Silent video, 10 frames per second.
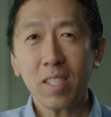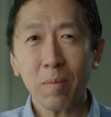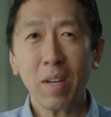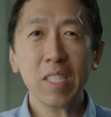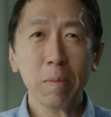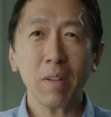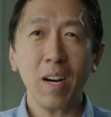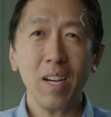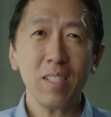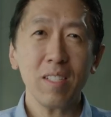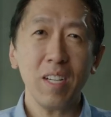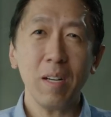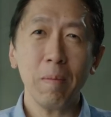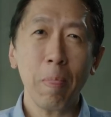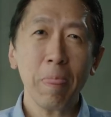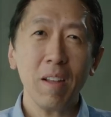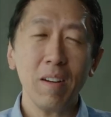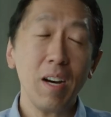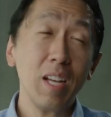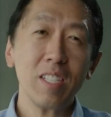To my surprise,
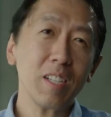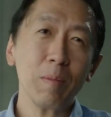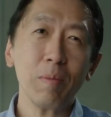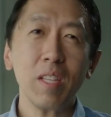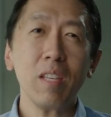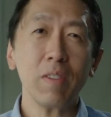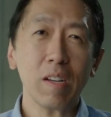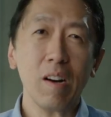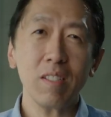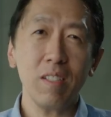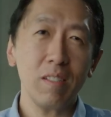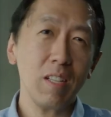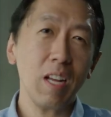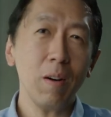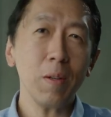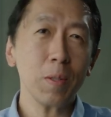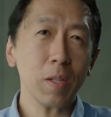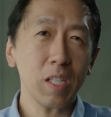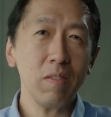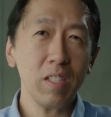I'd actually completely forgotten that I also
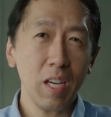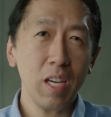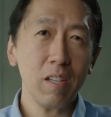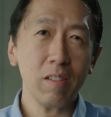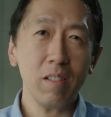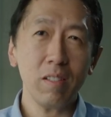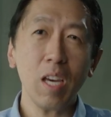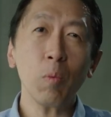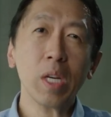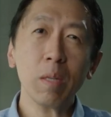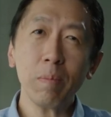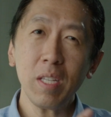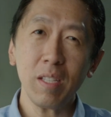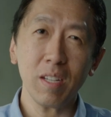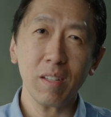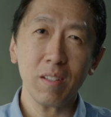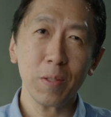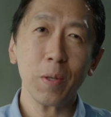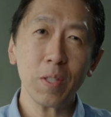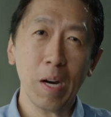given the agent a Wikipedia search